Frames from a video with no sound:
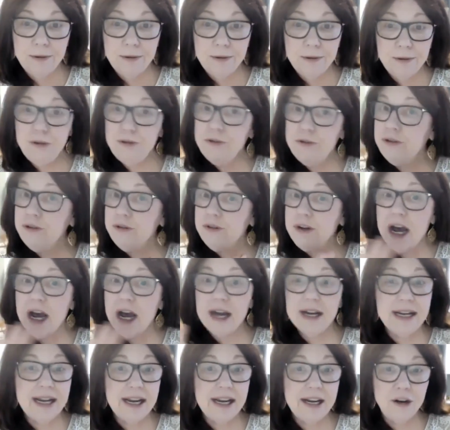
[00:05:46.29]
You do
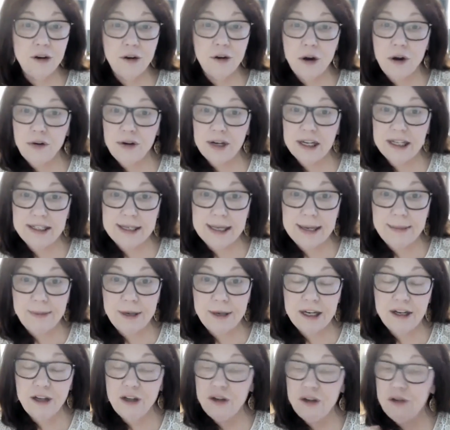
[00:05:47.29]
not get your own
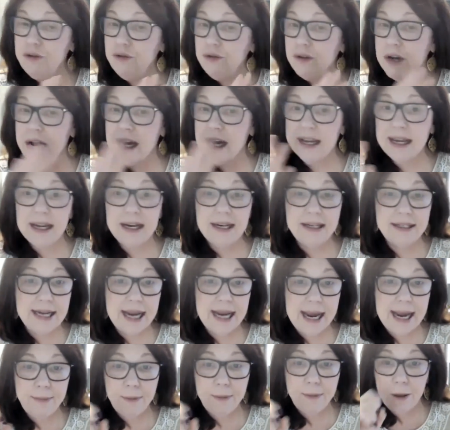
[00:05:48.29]
exhibit. You do not get a
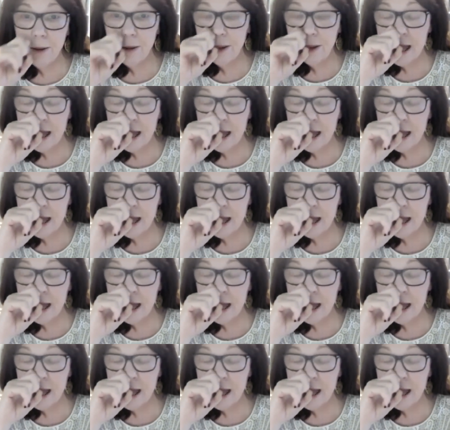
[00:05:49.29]
table.